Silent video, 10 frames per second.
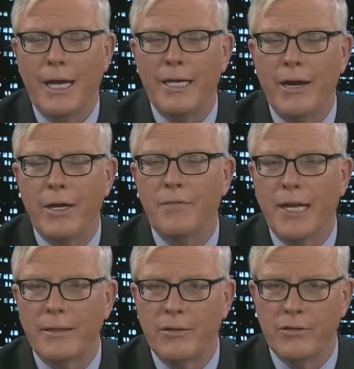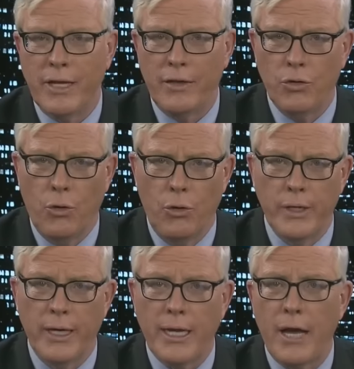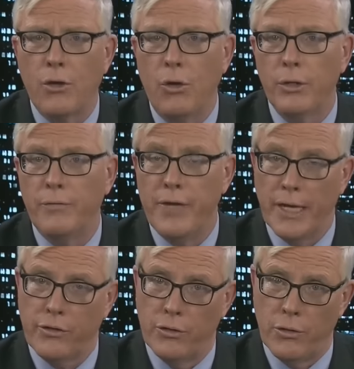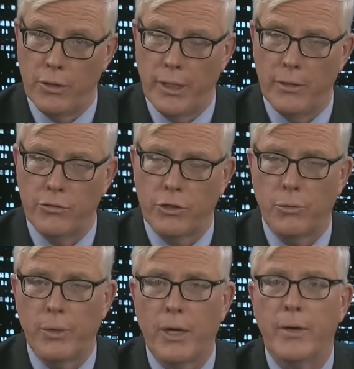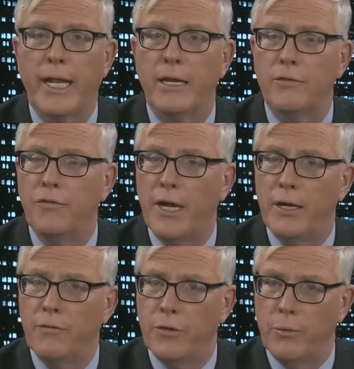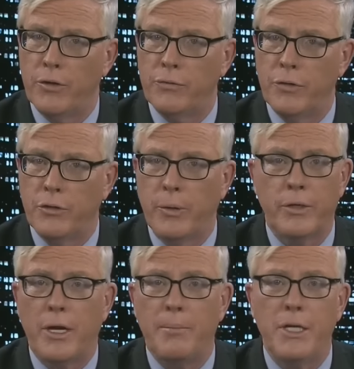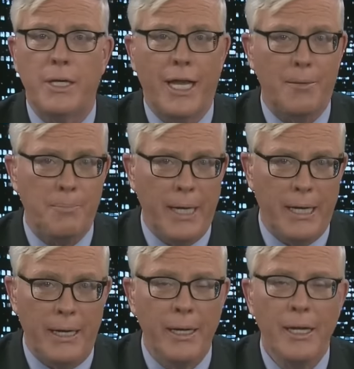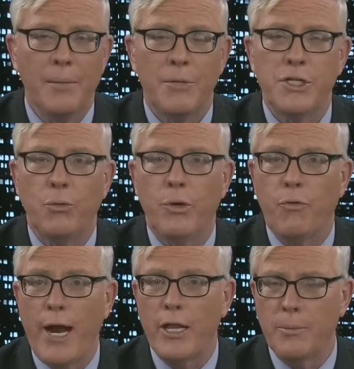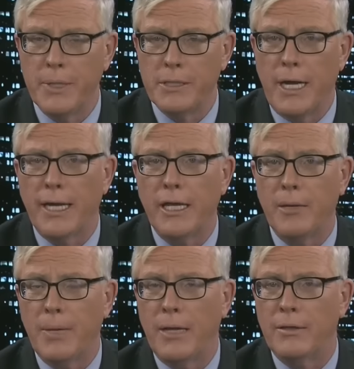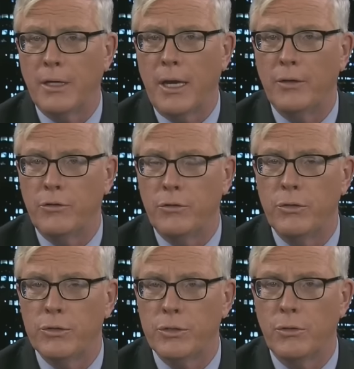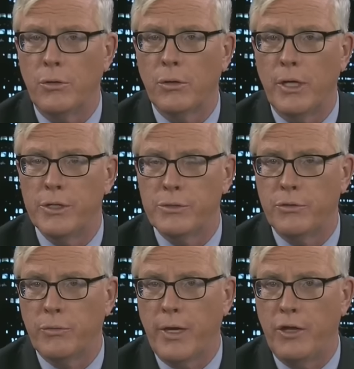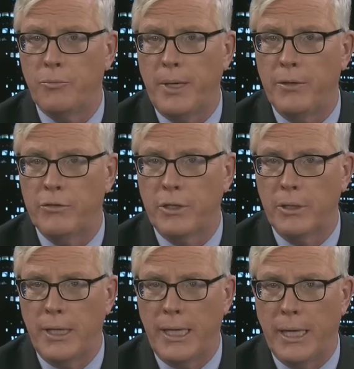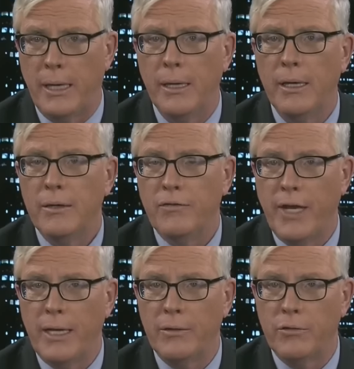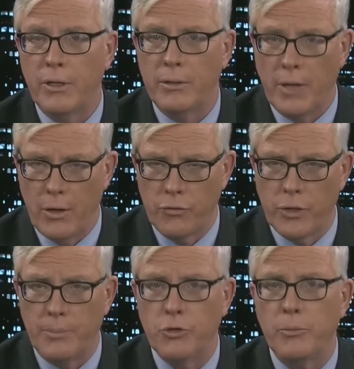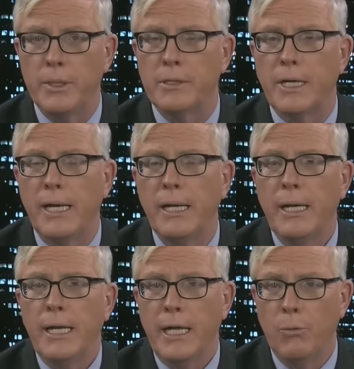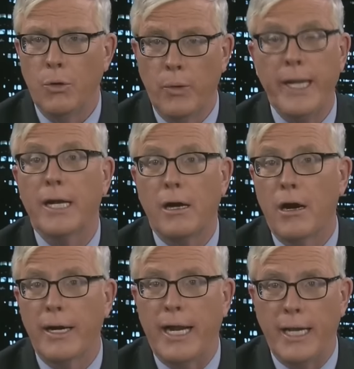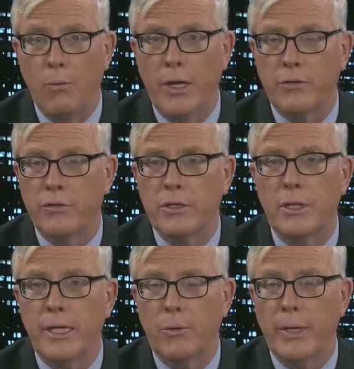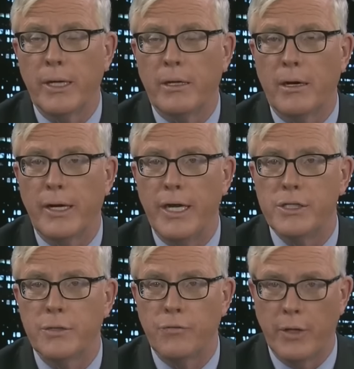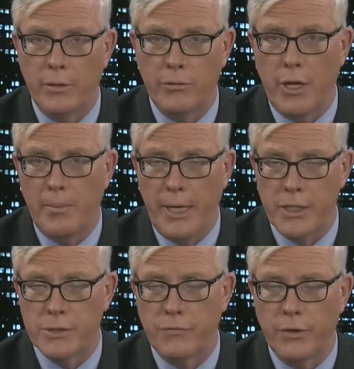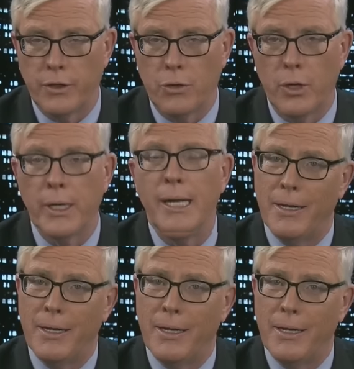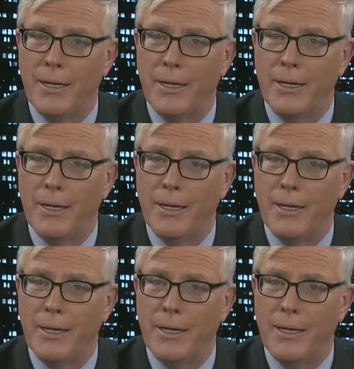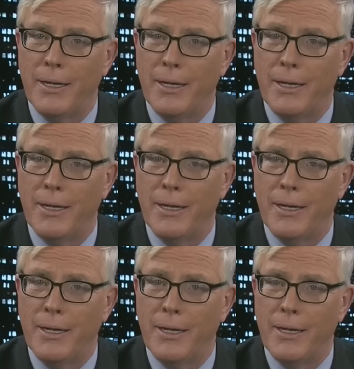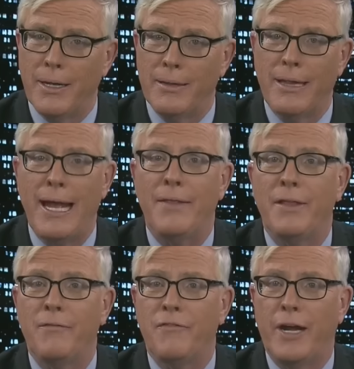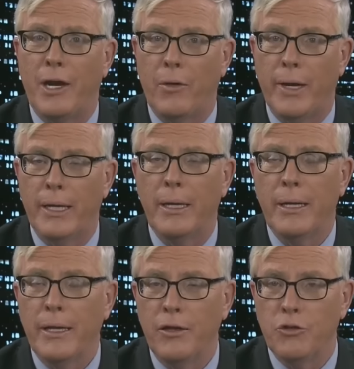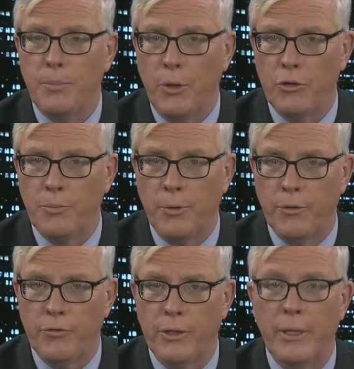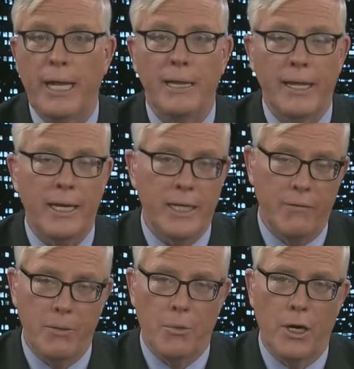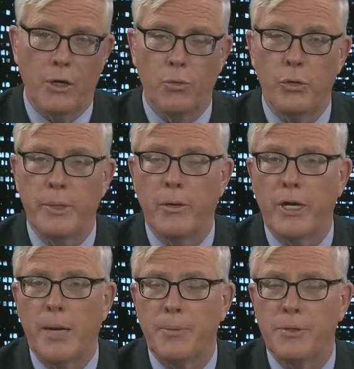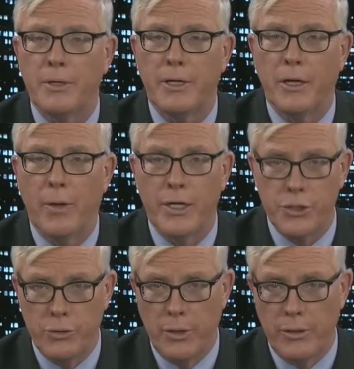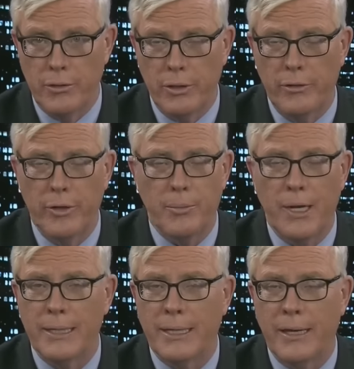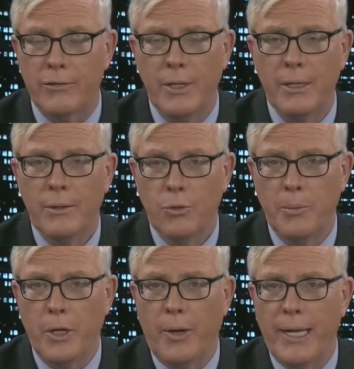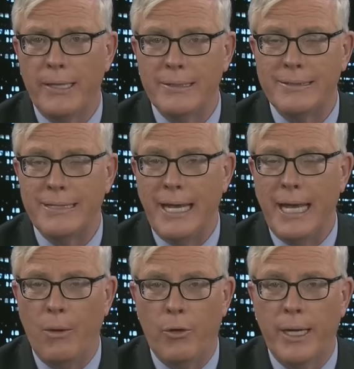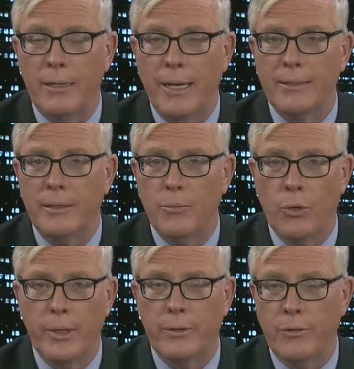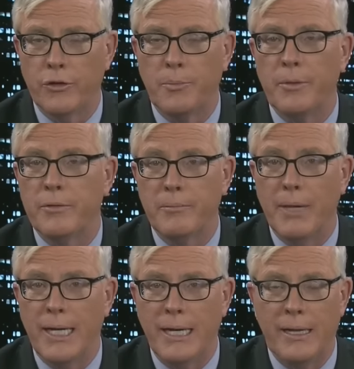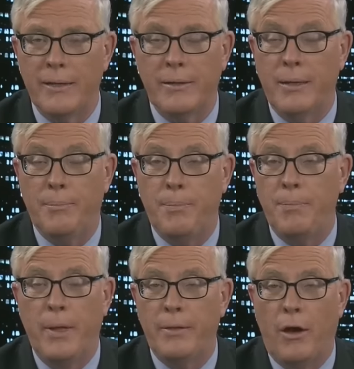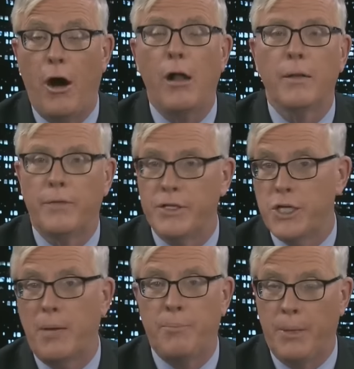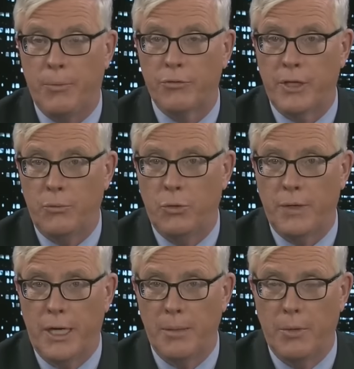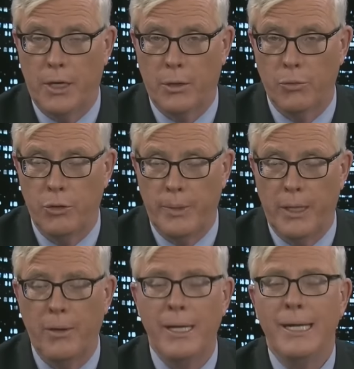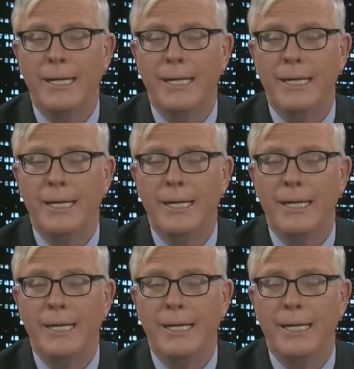A narrative like this takes hold, and it got a hold of Nixon early in his career, and he had to fight it for the rest of his career. It doesn't mean you can't beat it, but you would rather be talking about the constitutional issues raised by the Scalia vacancy. Donald Trump told me tonight he will reincarnate. He wants a Scalia reincarnation for his nomination for the court. Ted Cruz would rather be talking about that than firing his spokesperson and, and giving Marco Rubio an opportunity to go out, as you noted earlier in the broadcast, Rubio had this day where he collected more endorsements and money. Like that, all of the Jeb people seem to have gone to Marco Rubio.